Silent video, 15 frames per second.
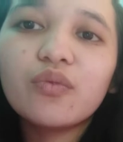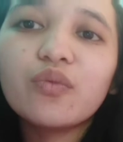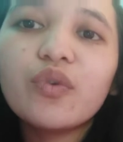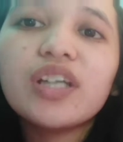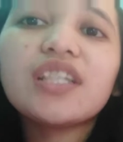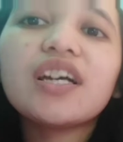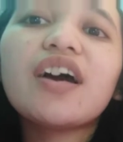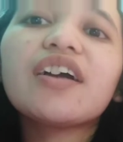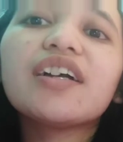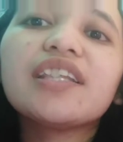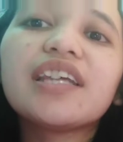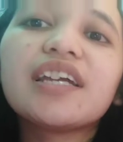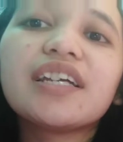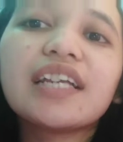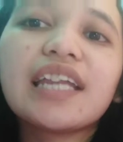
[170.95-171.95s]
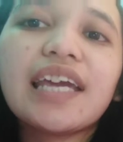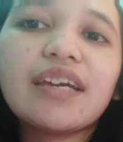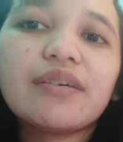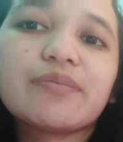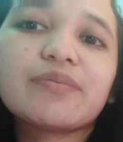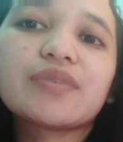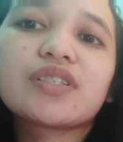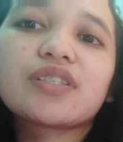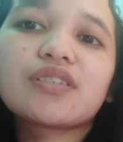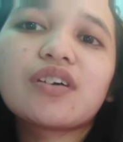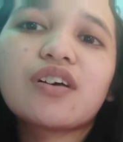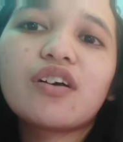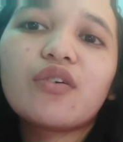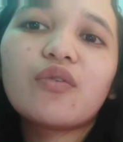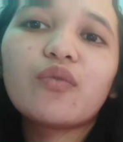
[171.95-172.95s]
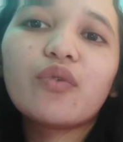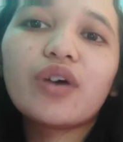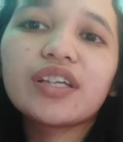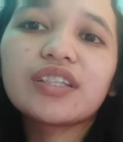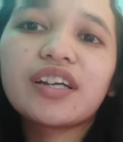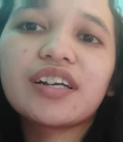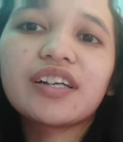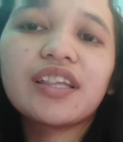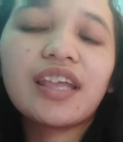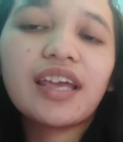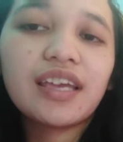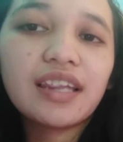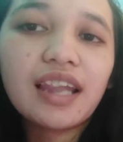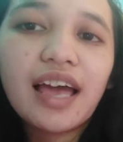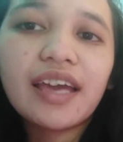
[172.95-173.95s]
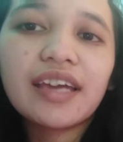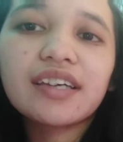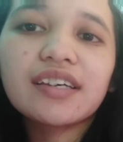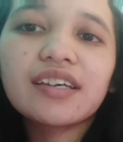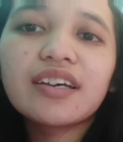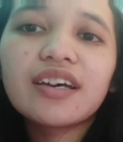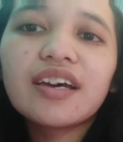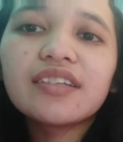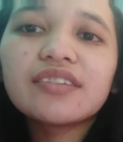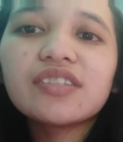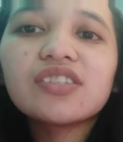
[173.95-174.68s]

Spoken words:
What are their names? What are they like?